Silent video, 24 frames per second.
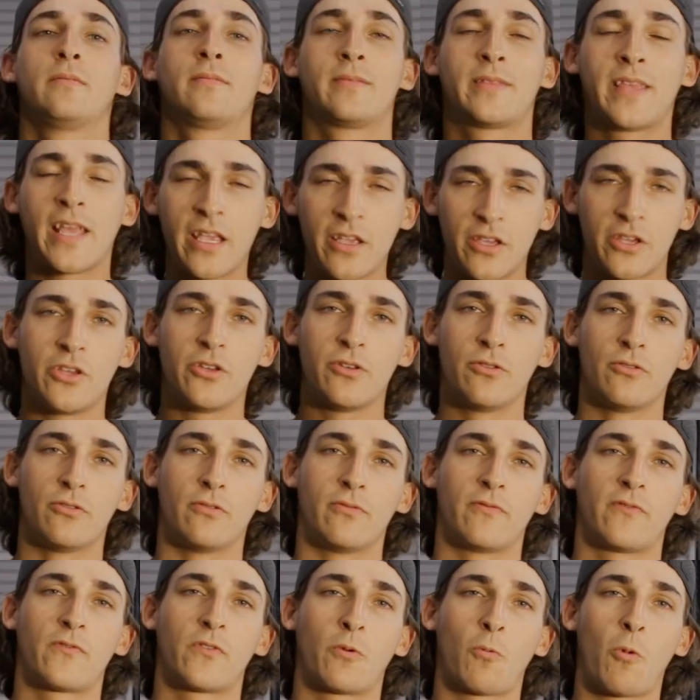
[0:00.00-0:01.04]
Thank you
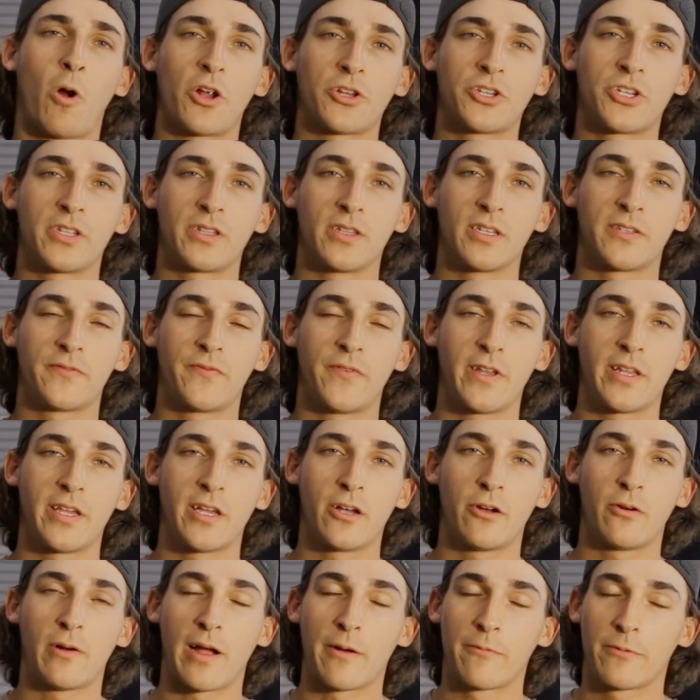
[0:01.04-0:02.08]
for watching this
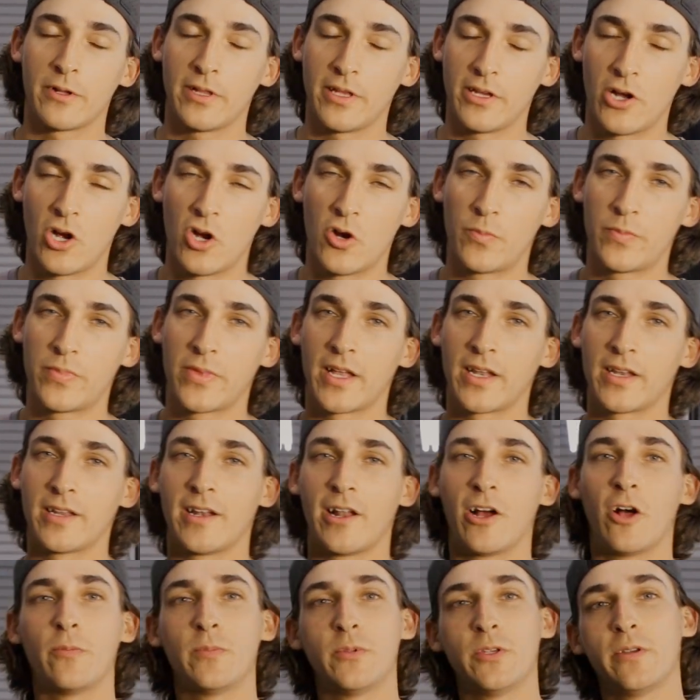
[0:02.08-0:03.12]
video. I really hope that it
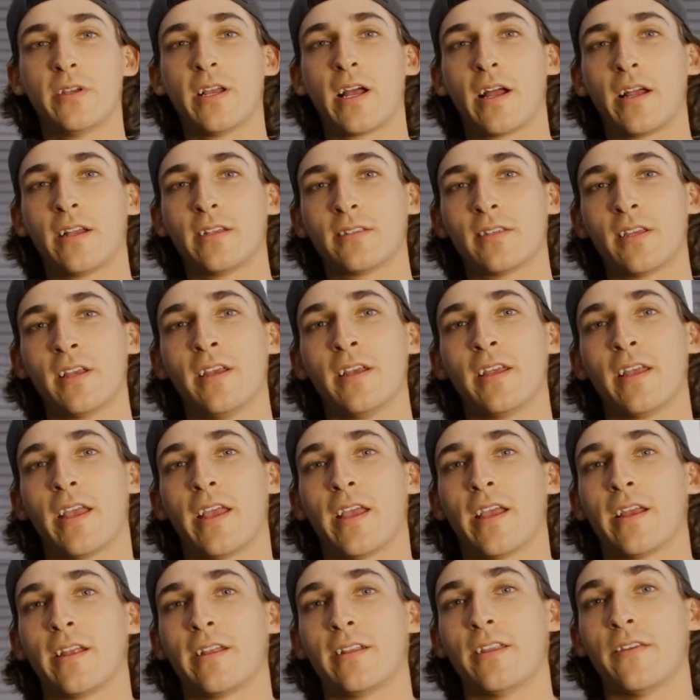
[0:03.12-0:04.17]
helped you guys.
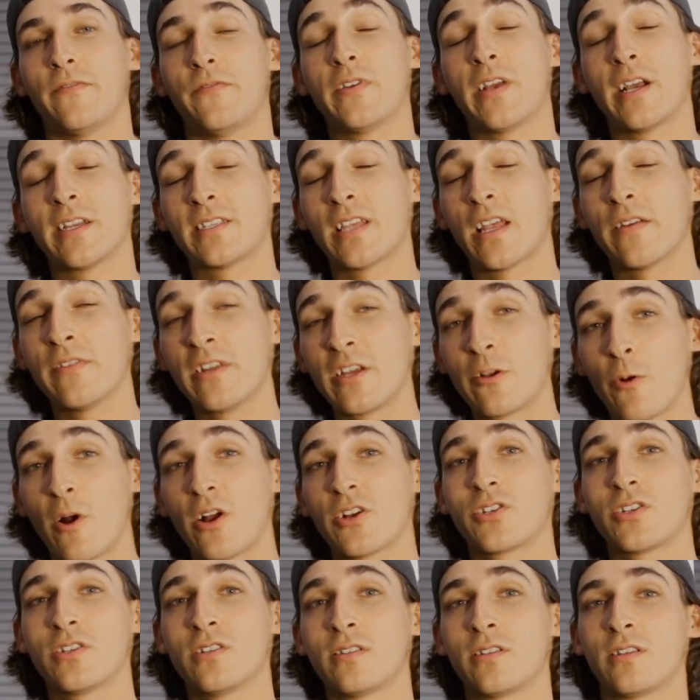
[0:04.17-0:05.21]
And if you guys have any
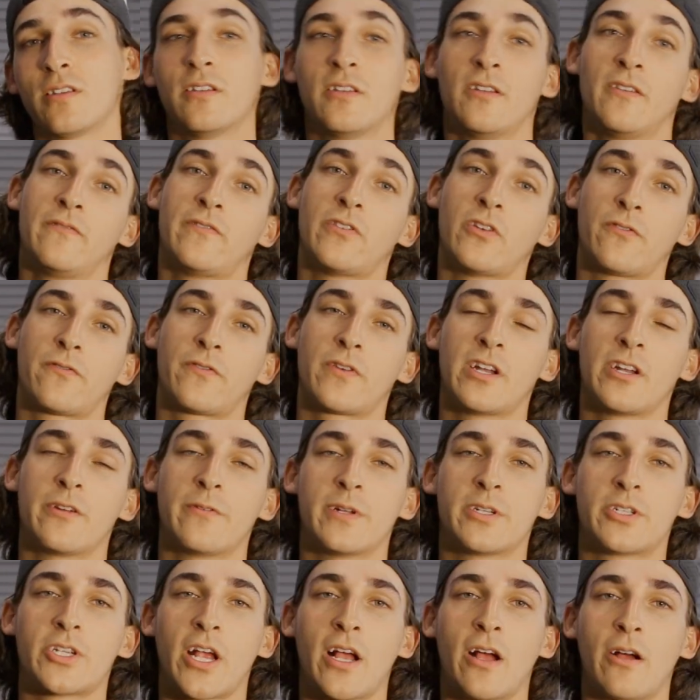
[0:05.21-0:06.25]
questions, feel free to
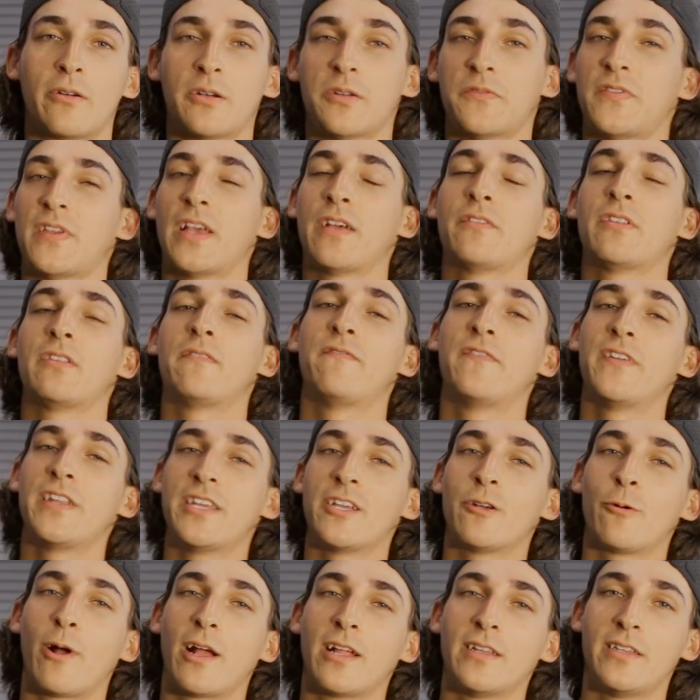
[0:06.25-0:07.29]
reach out. If you have any
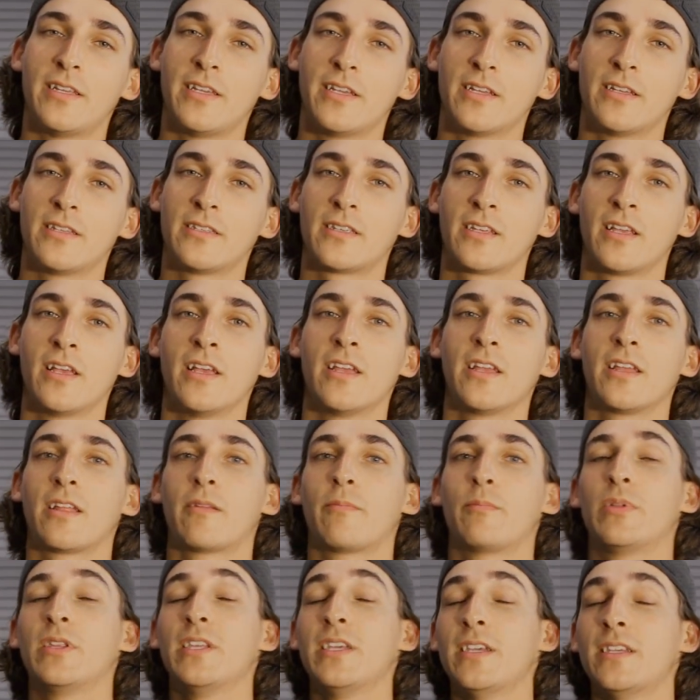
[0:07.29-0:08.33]
video ideas,
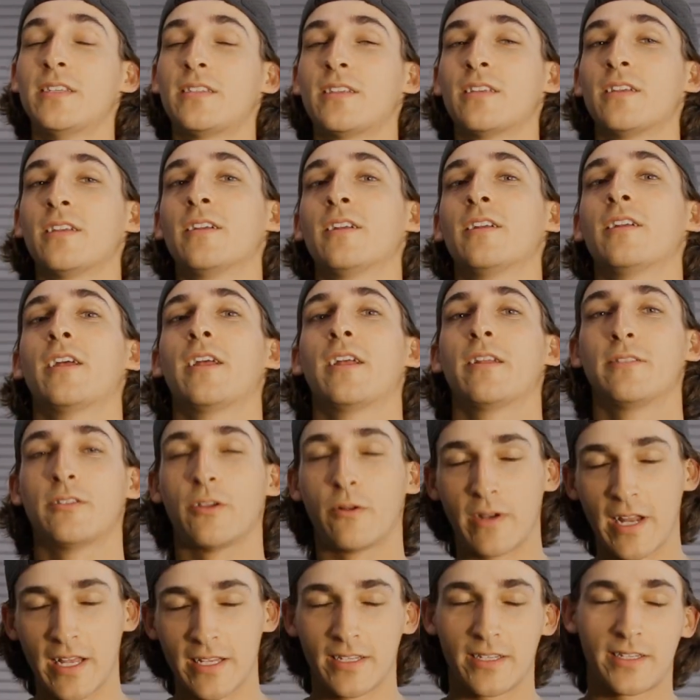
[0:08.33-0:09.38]
please
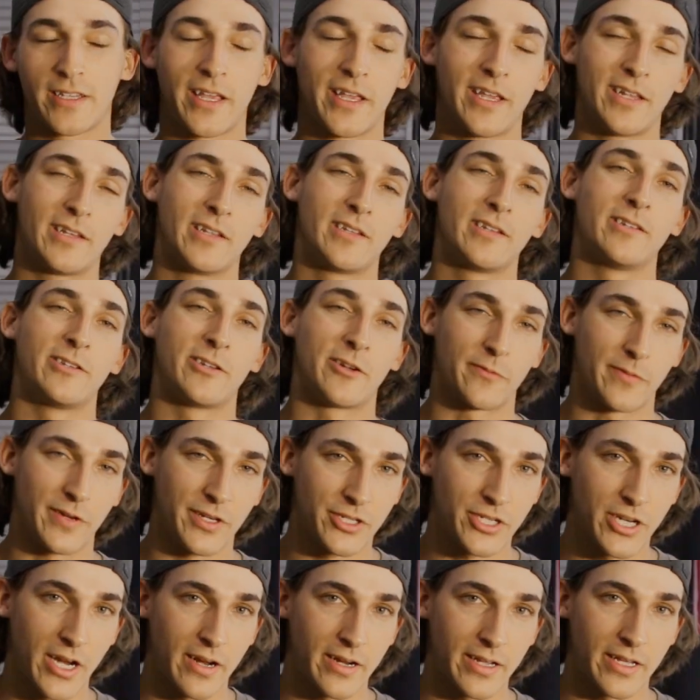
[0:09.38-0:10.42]
don't hesitate to
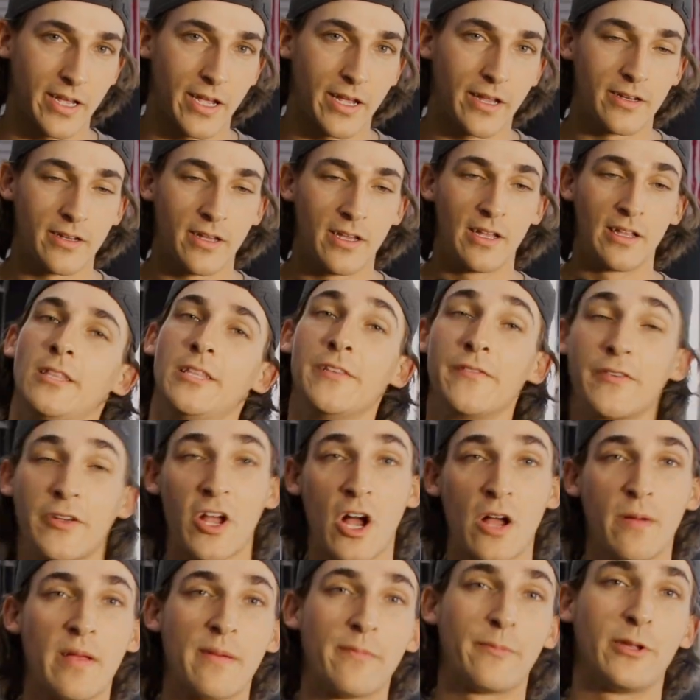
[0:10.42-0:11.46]
reach out again. Leave a
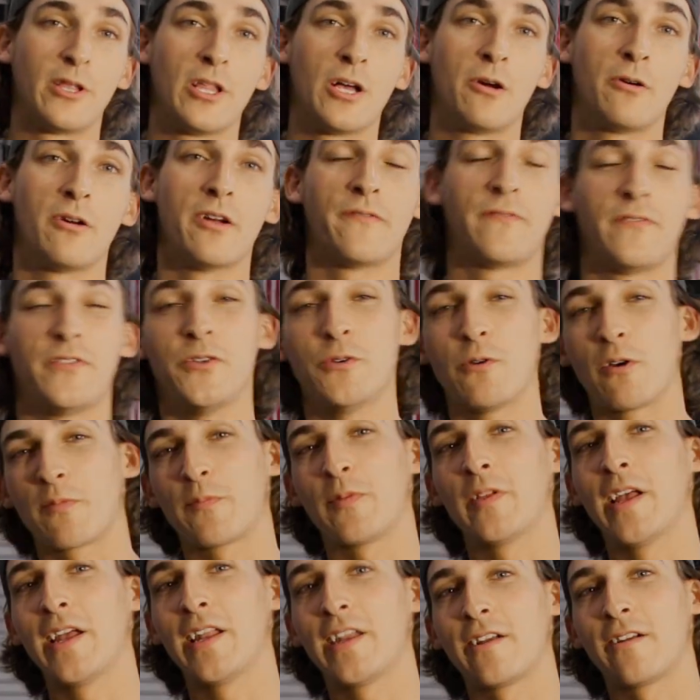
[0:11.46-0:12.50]
comment below if you are
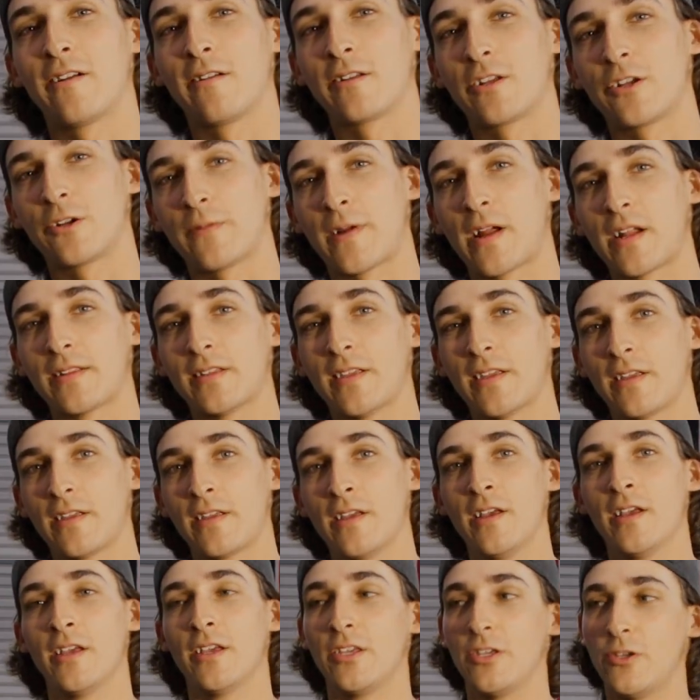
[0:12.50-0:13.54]
planning on correcting
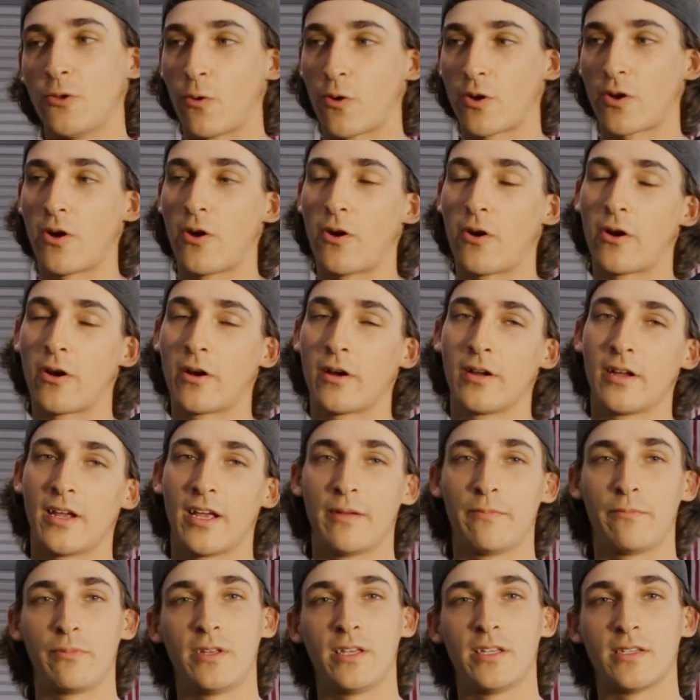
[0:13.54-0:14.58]
your car,
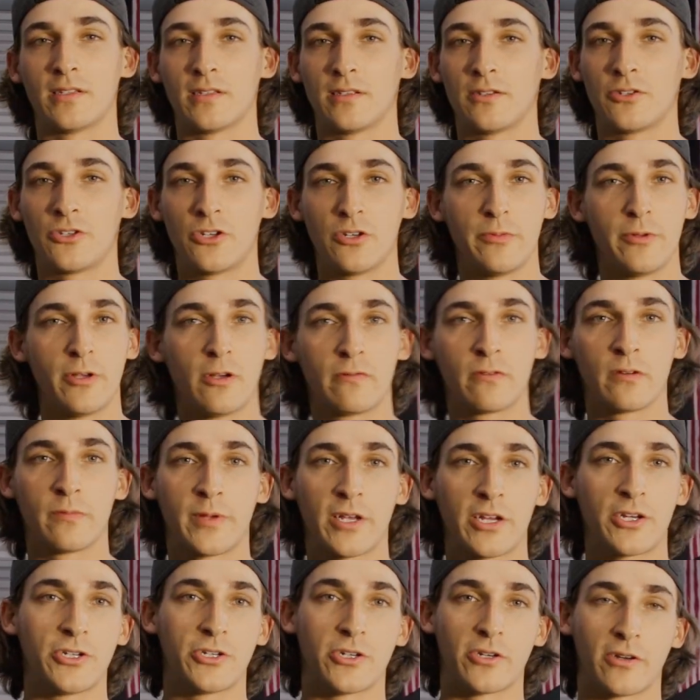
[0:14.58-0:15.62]
and please shoot me over a
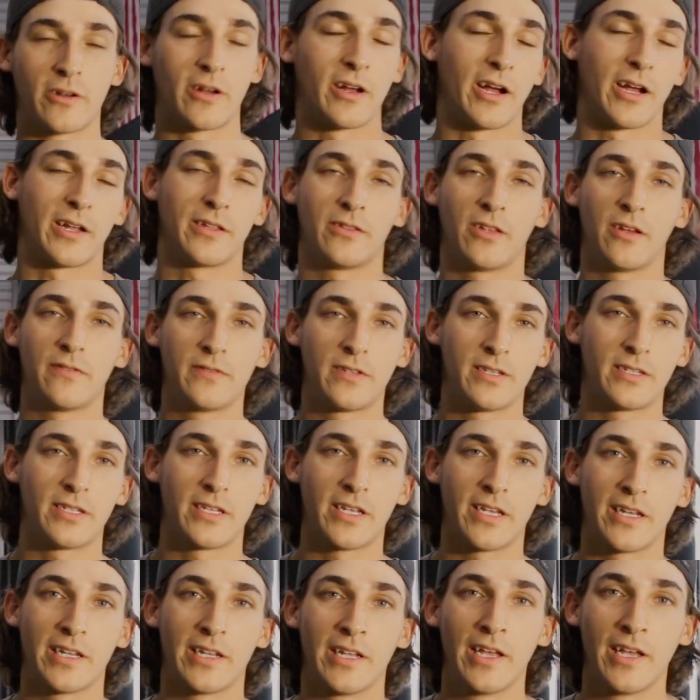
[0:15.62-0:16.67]
picture. I'd love to see
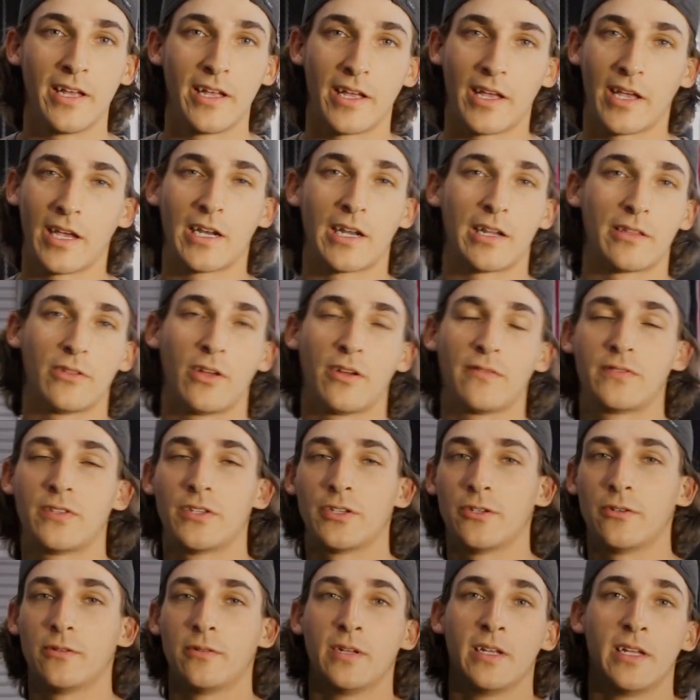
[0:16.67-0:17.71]
it, and I'd love
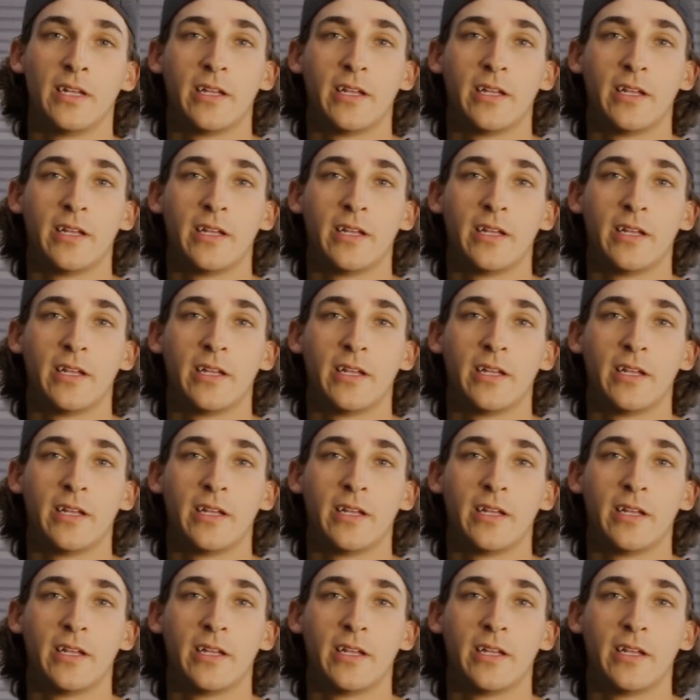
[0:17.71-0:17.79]
to